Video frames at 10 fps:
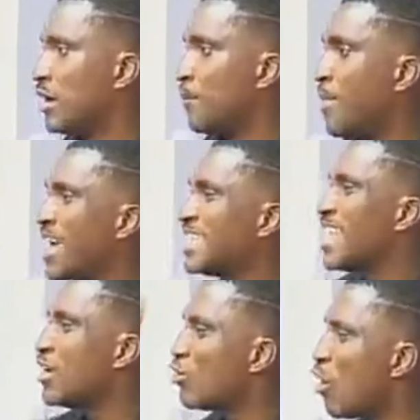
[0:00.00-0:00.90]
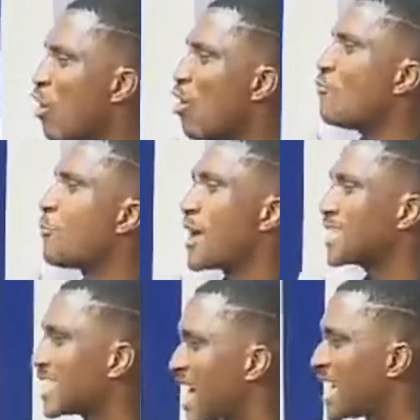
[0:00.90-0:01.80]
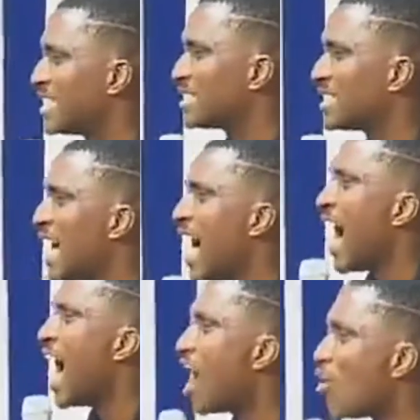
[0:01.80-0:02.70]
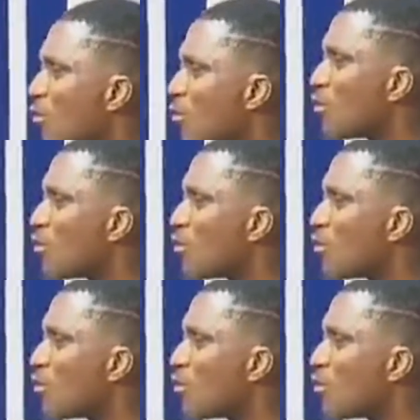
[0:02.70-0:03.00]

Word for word: By the law of practicality, how?